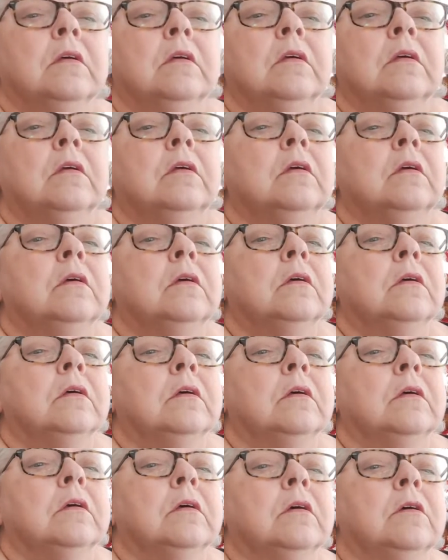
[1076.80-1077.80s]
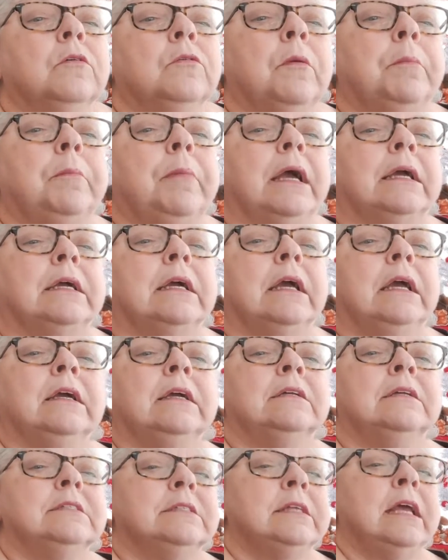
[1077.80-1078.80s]
Rebecca. Rebecca
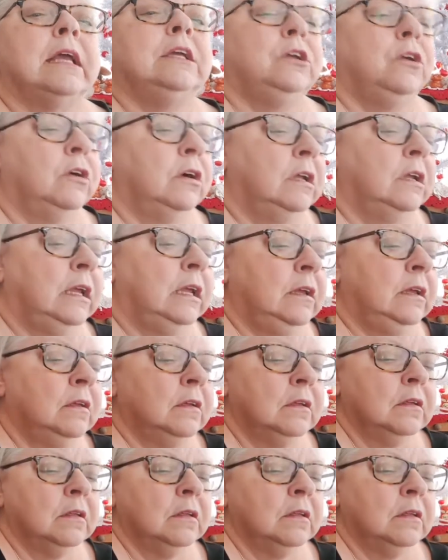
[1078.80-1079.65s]
Higgins. Thank you, honey.